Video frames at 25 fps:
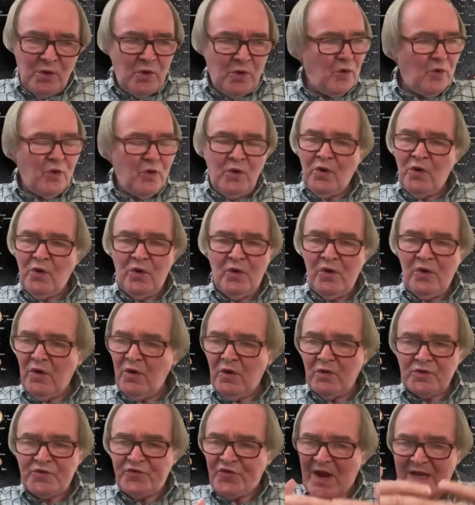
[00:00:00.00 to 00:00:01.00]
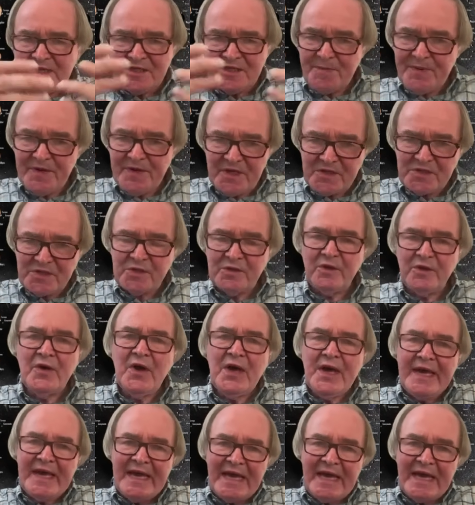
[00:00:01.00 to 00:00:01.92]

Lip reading: or transpersonal,